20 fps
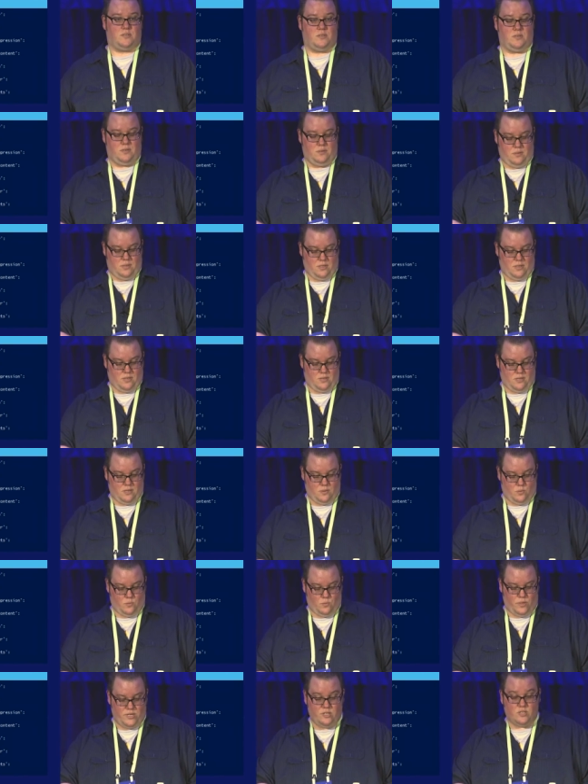So the,
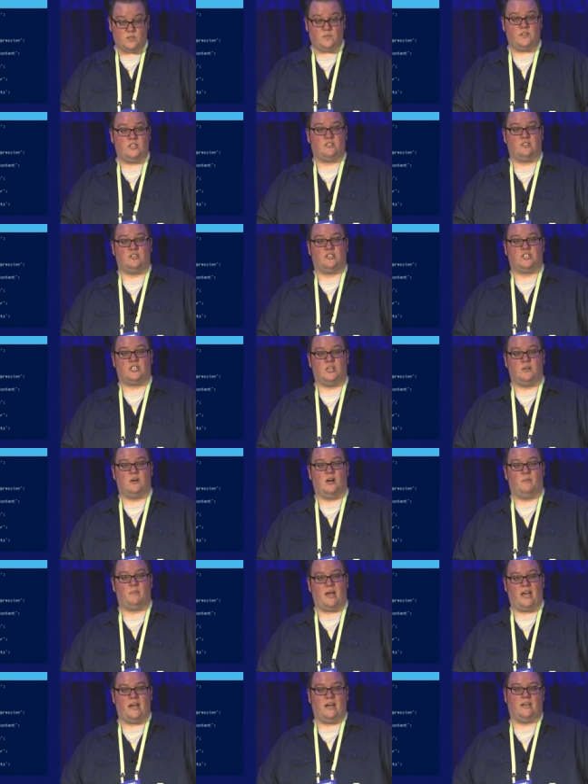the Windows features show
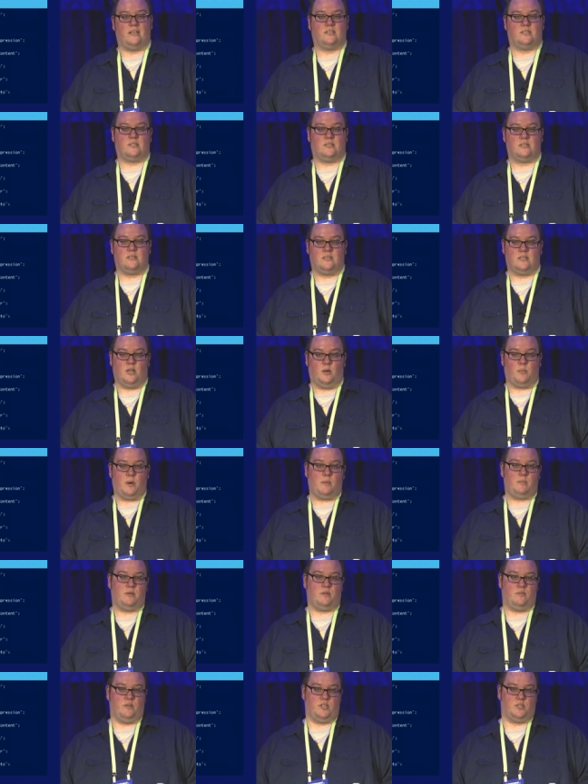up as a
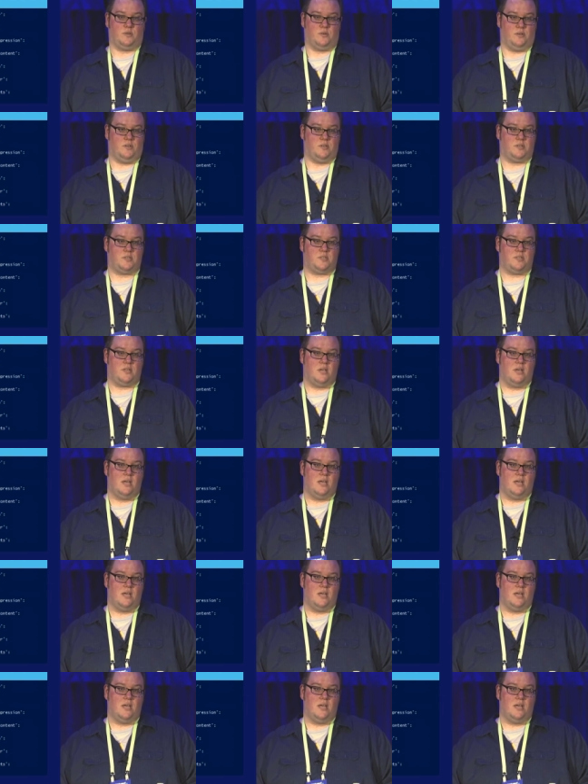Puppet resource.